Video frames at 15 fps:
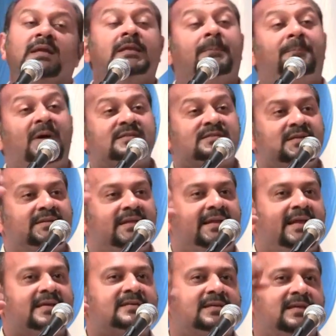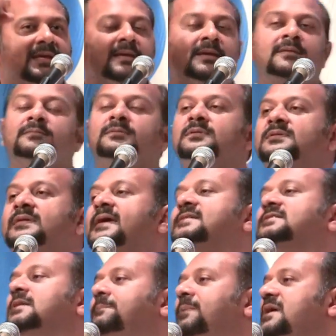The person that actually
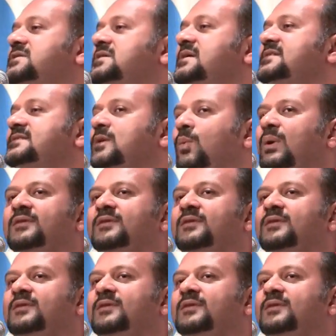takes the pressure is the